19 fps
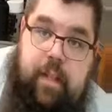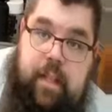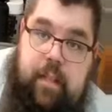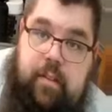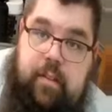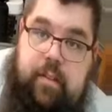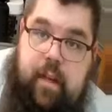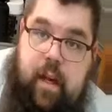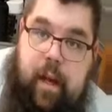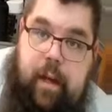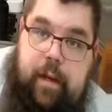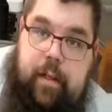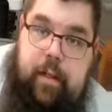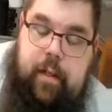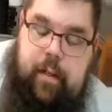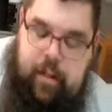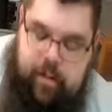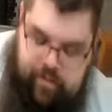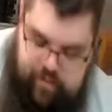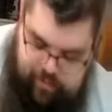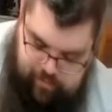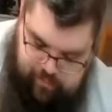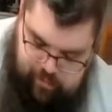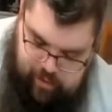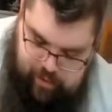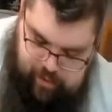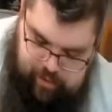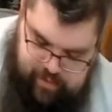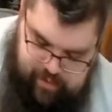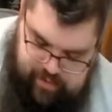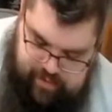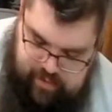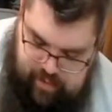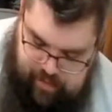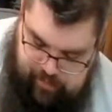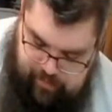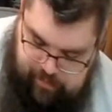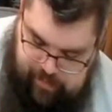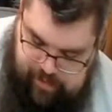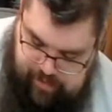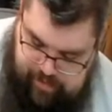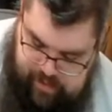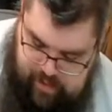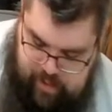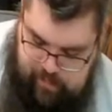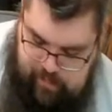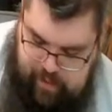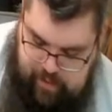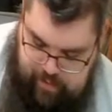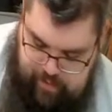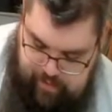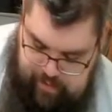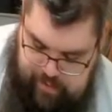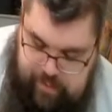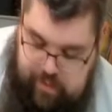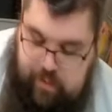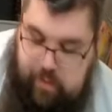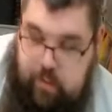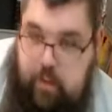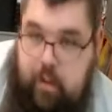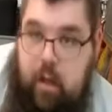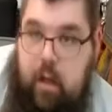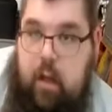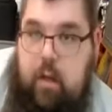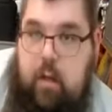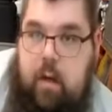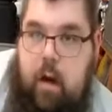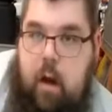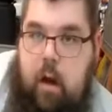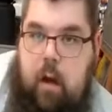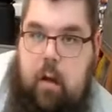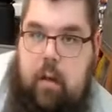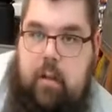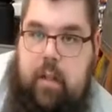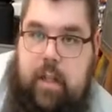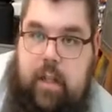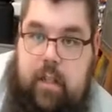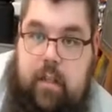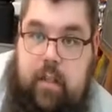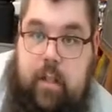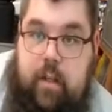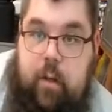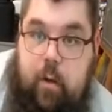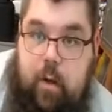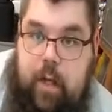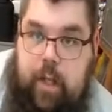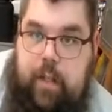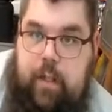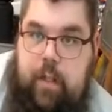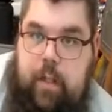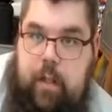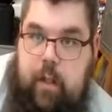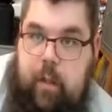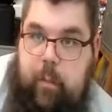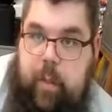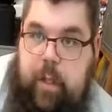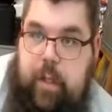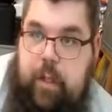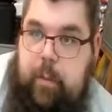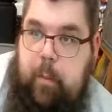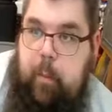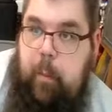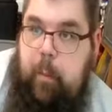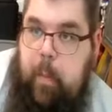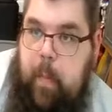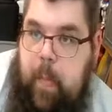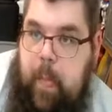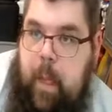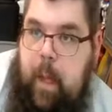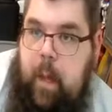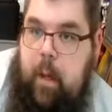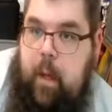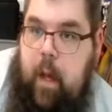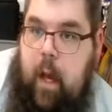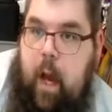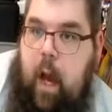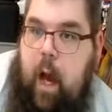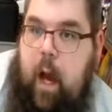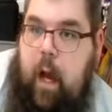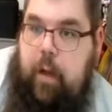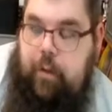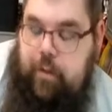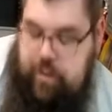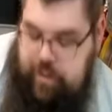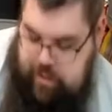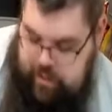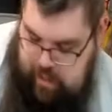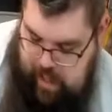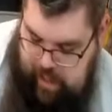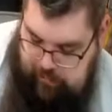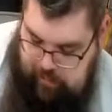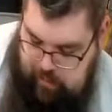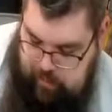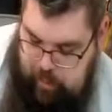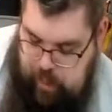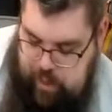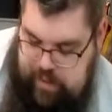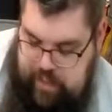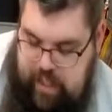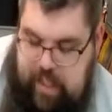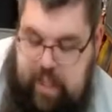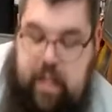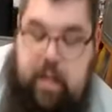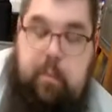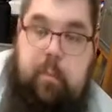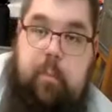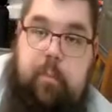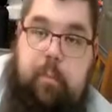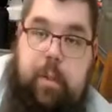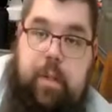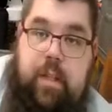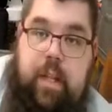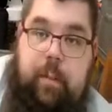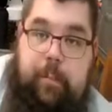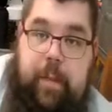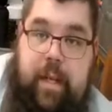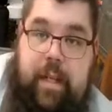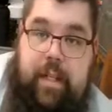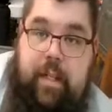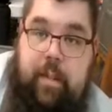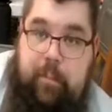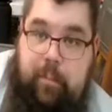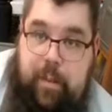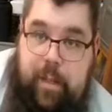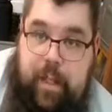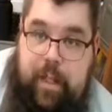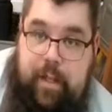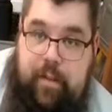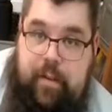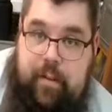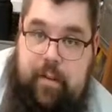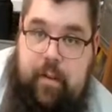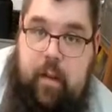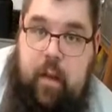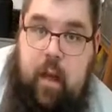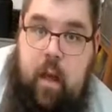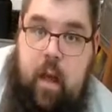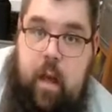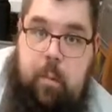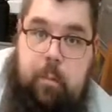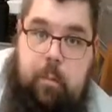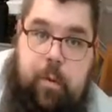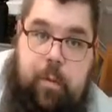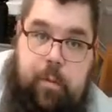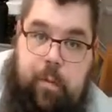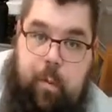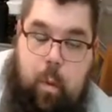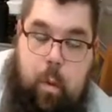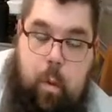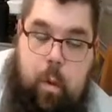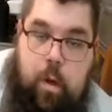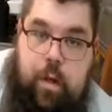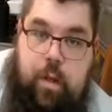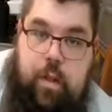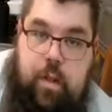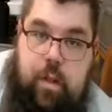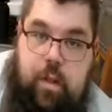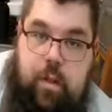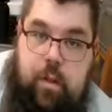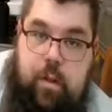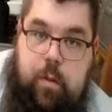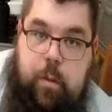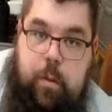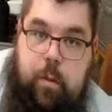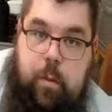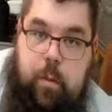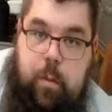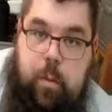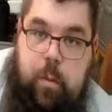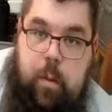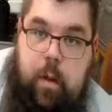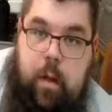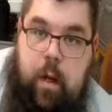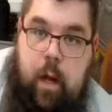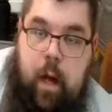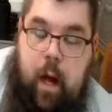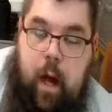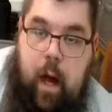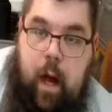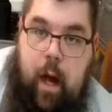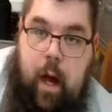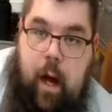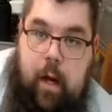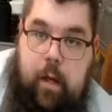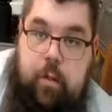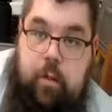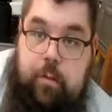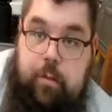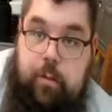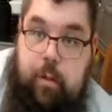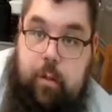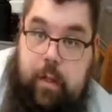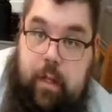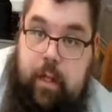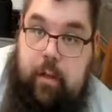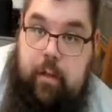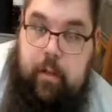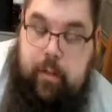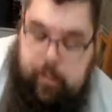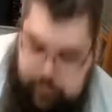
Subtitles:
the inside. So you're not going to see it from the outside, but it'll still like click on. It'll be good. You're just going to have to put that magnet in place before you glue it all together.